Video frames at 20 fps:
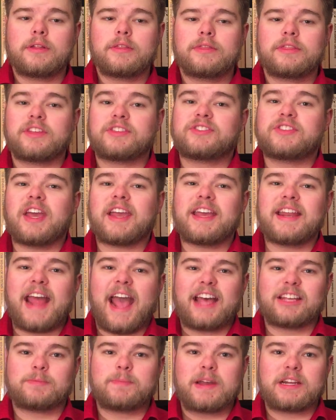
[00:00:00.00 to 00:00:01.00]
The second
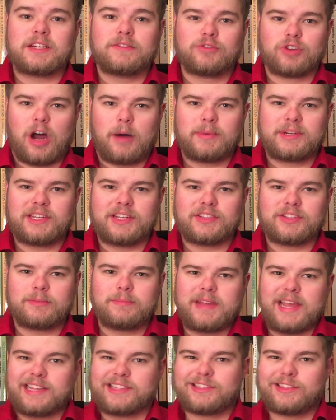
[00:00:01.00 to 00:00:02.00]
aspect of
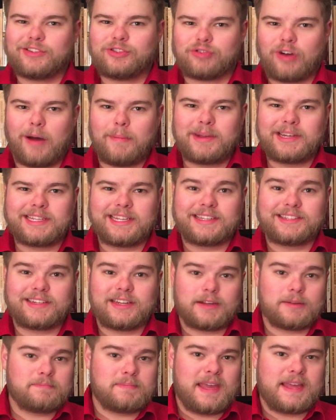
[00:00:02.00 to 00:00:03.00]
dramatism is the
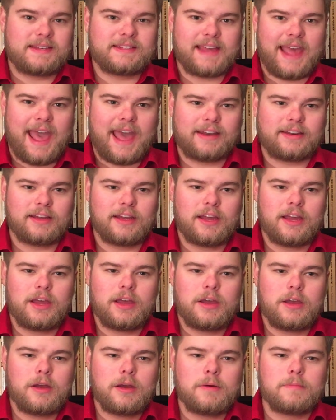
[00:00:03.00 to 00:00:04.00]
dramatistic pentad.
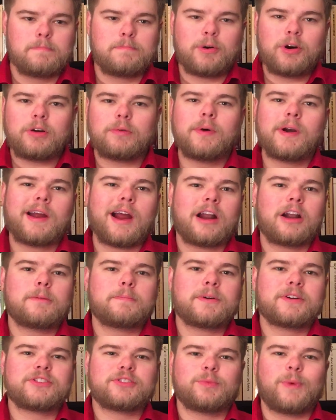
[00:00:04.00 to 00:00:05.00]
Burke regarded
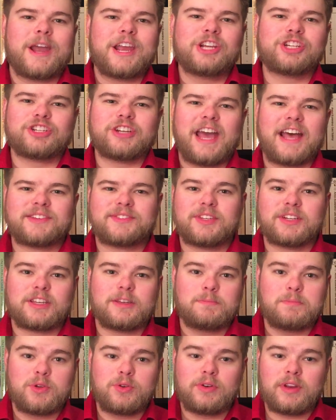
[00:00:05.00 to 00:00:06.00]
persuasion as the
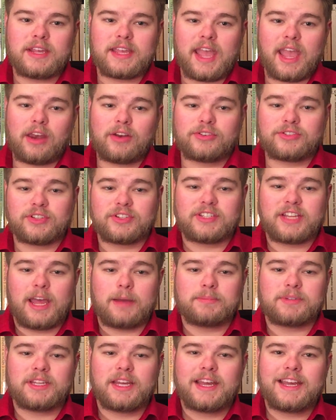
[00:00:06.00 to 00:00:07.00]
communicator's
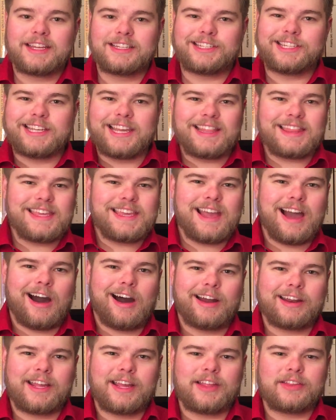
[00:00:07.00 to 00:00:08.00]
attempt to get the
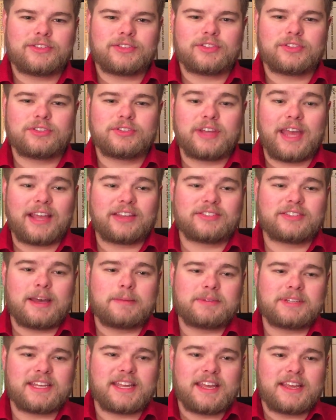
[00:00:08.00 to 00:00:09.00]
audience to
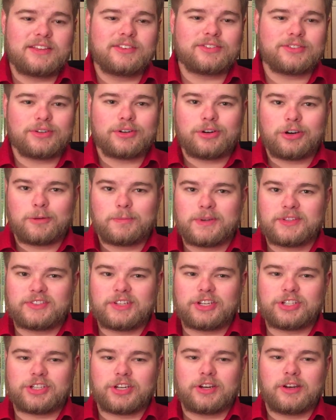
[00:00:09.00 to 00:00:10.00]
accept his or her
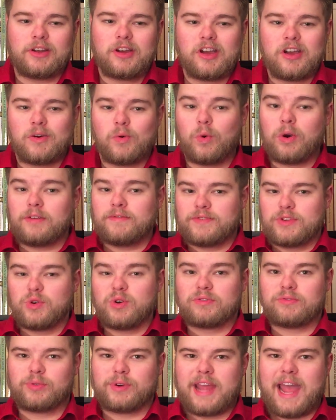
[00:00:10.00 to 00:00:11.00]
position or
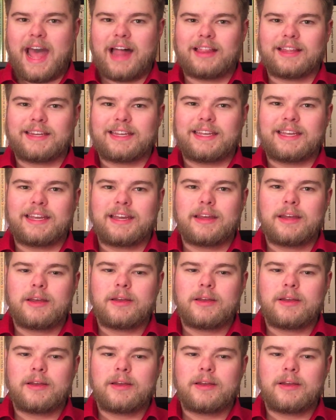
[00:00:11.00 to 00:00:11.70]
view of reality.